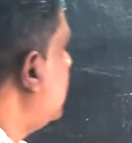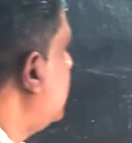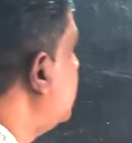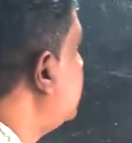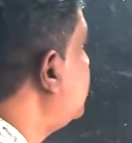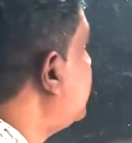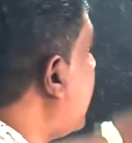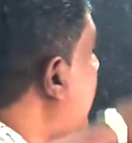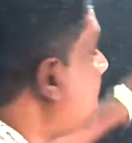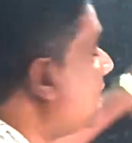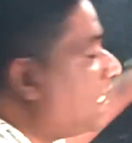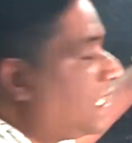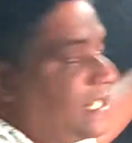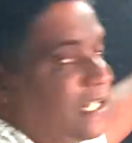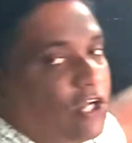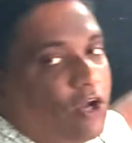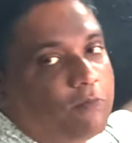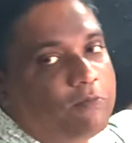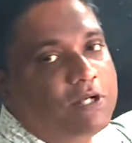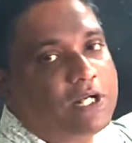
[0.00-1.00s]
check the
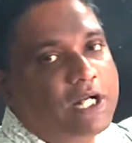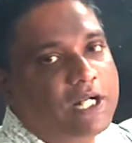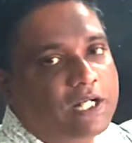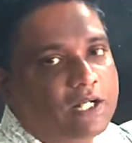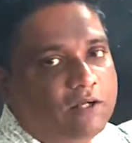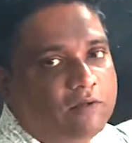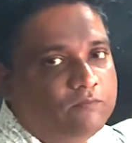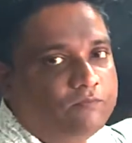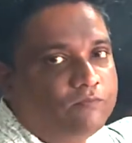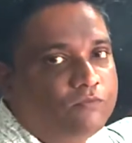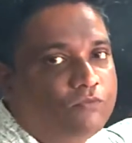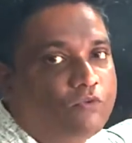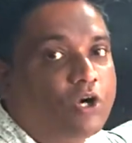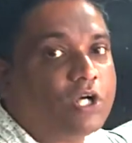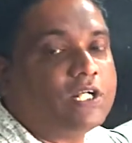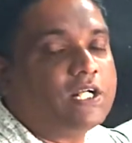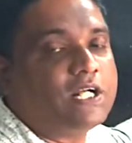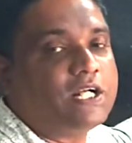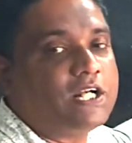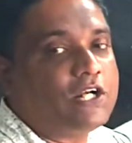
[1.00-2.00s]
denominator. What
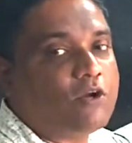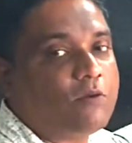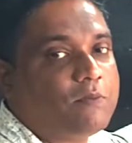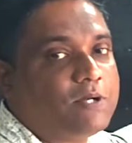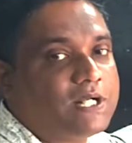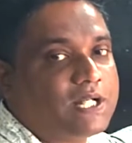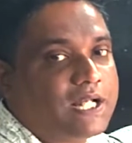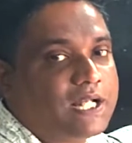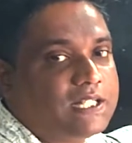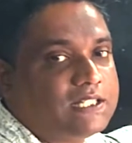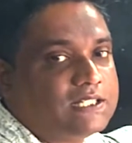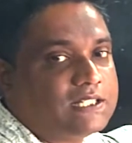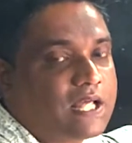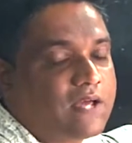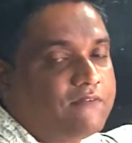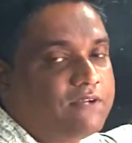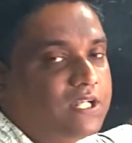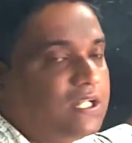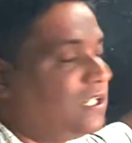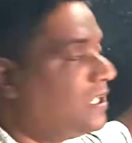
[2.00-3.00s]
the denominator is
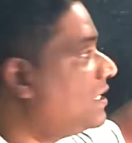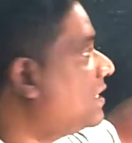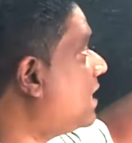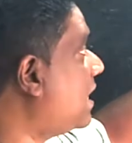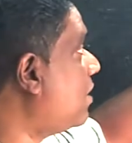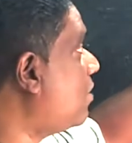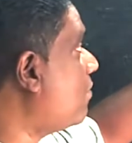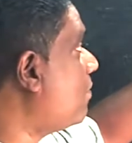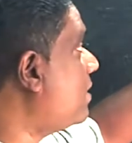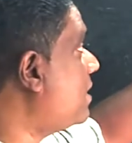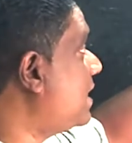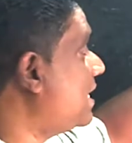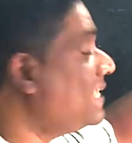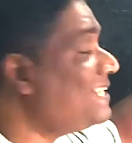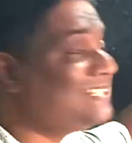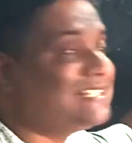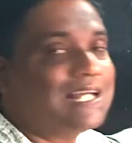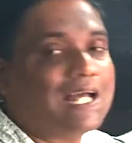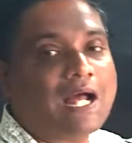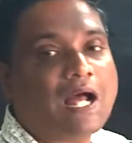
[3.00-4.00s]
having? The denominator
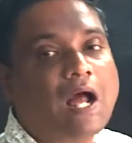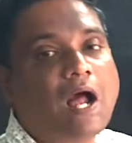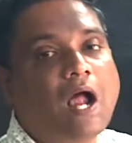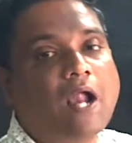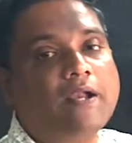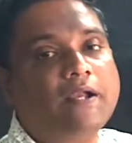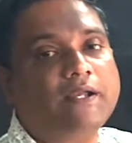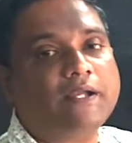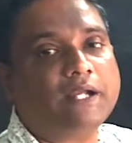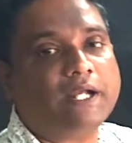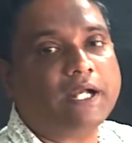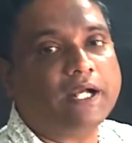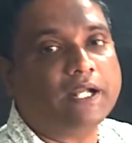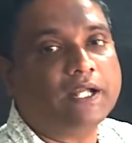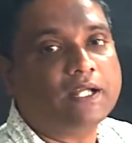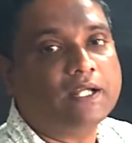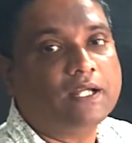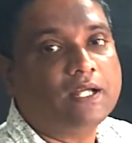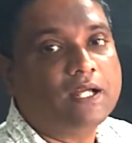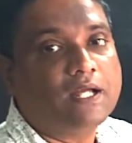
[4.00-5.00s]
is 100.
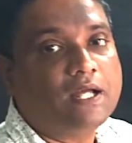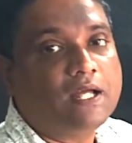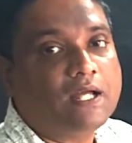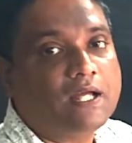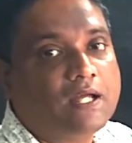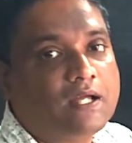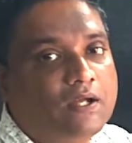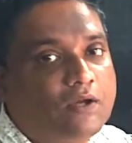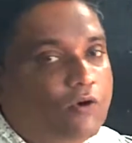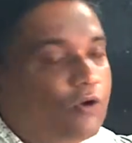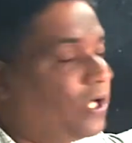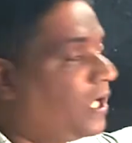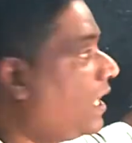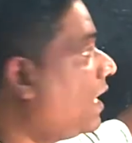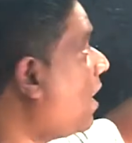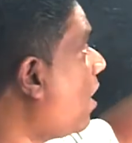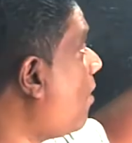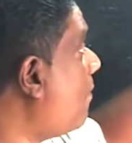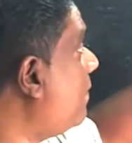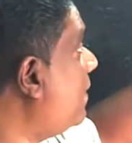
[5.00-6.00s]
Okay,
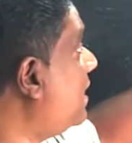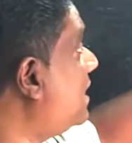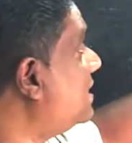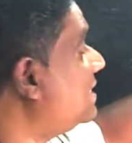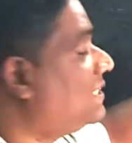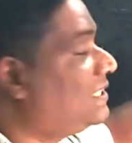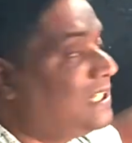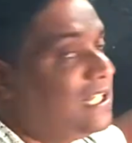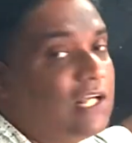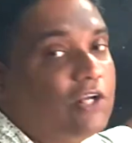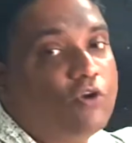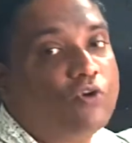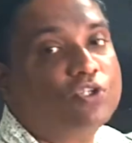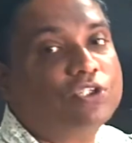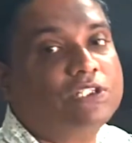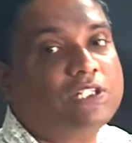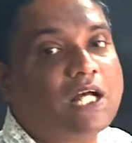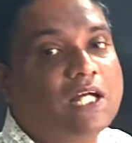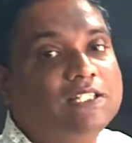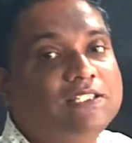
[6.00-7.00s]
how many zeros
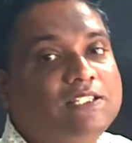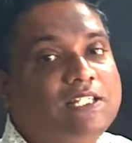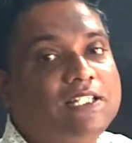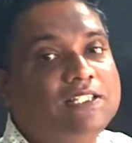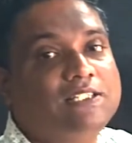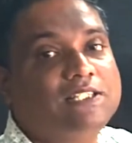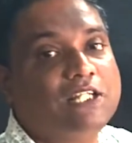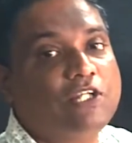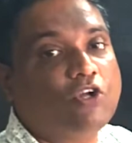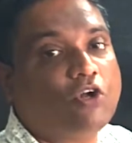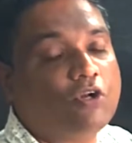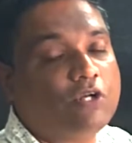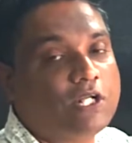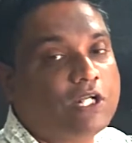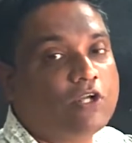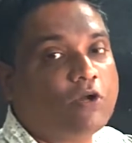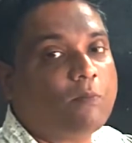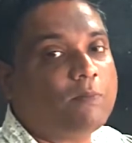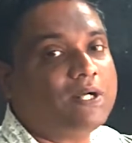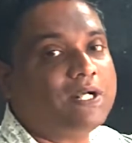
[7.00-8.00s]
does this
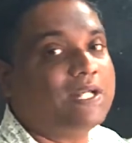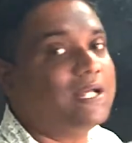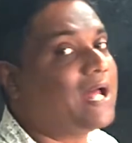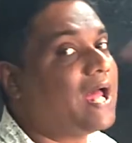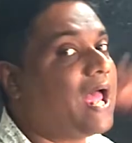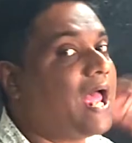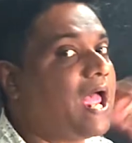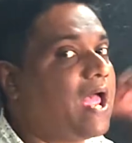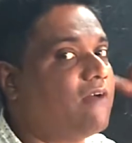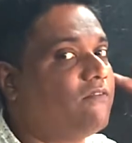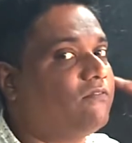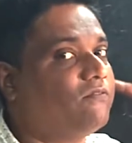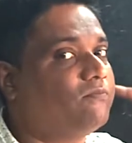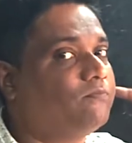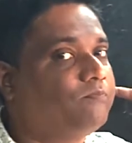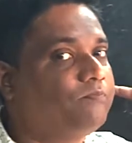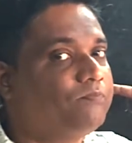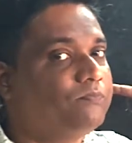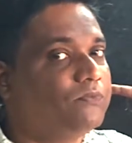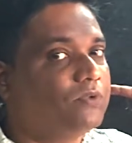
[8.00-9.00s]
denominator have?
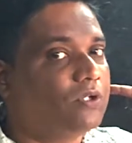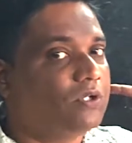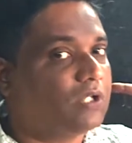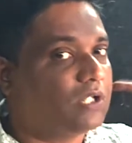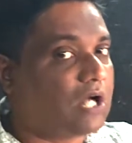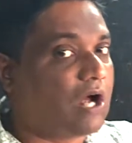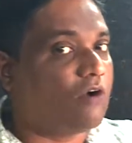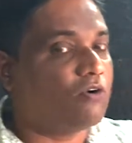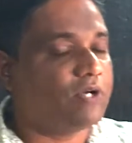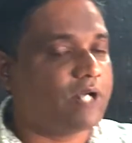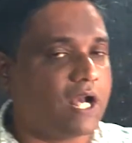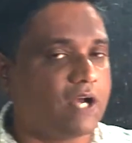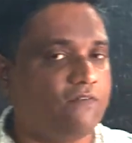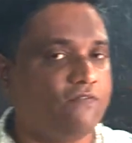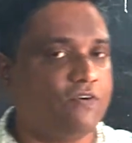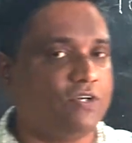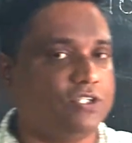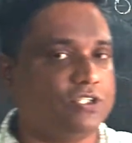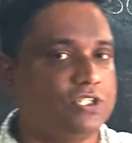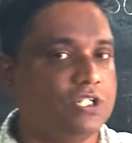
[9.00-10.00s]
Count that
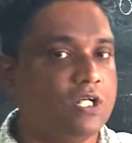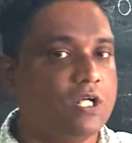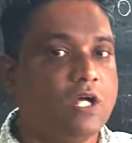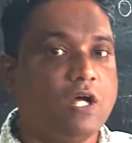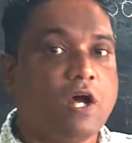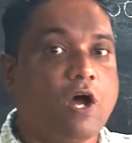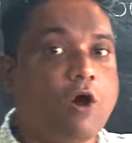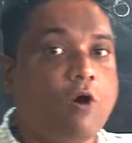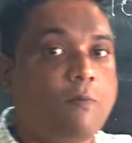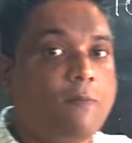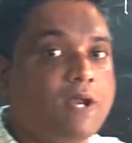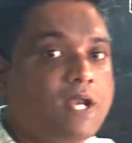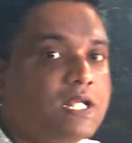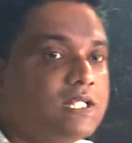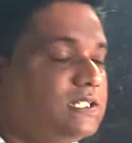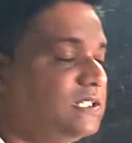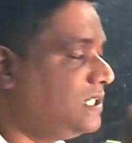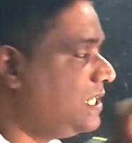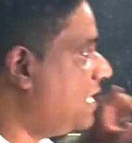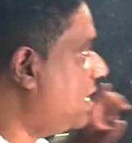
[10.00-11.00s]
first. How many
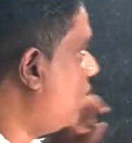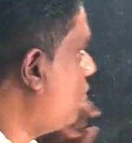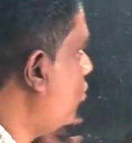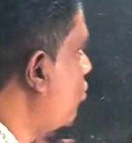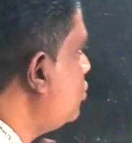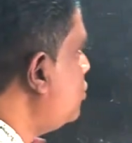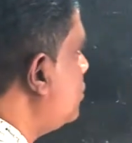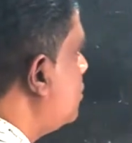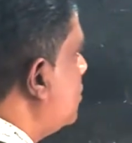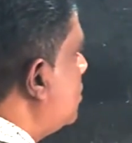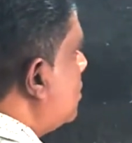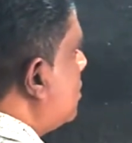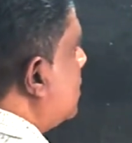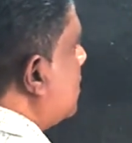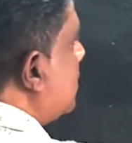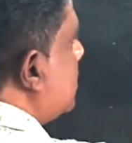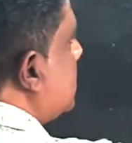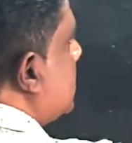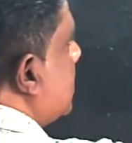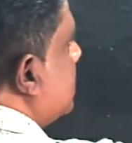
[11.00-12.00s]
zeros
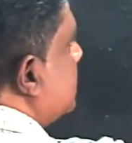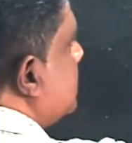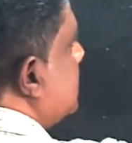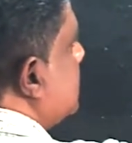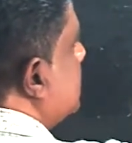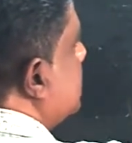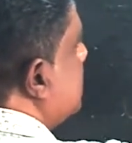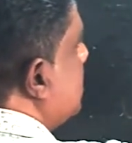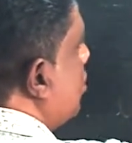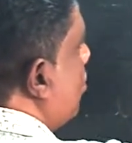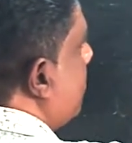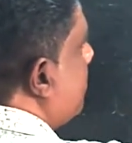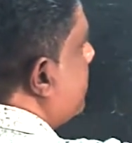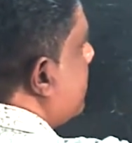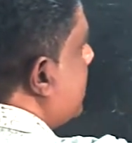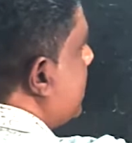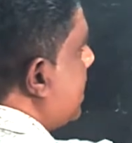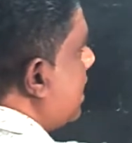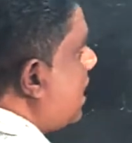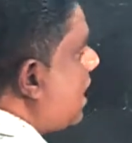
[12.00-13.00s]
does this
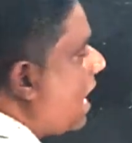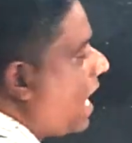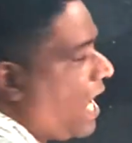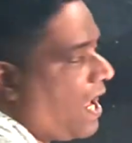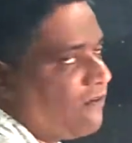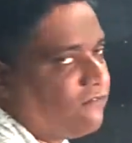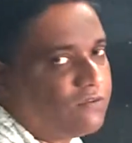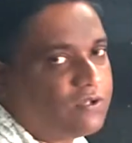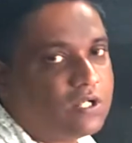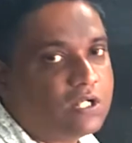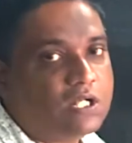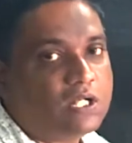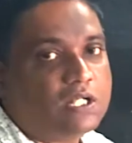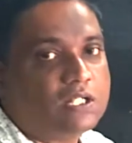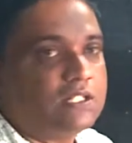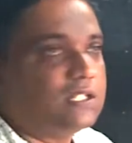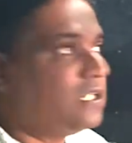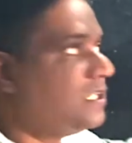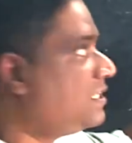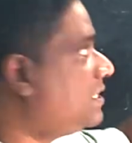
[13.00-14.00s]
denominator have?
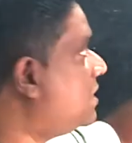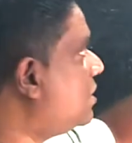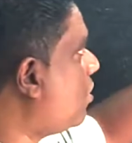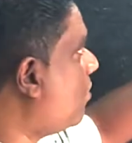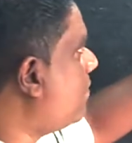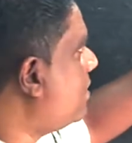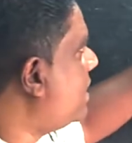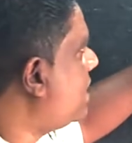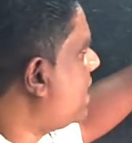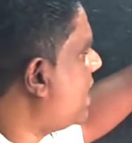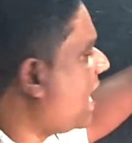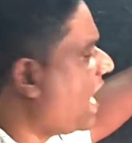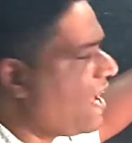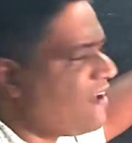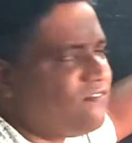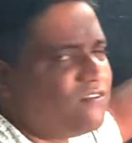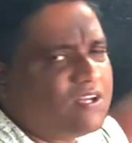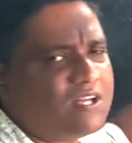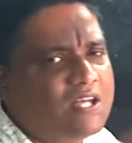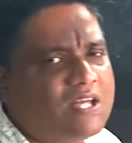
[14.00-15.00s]
Does denominator
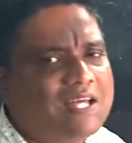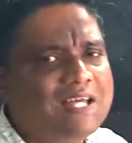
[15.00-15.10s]
have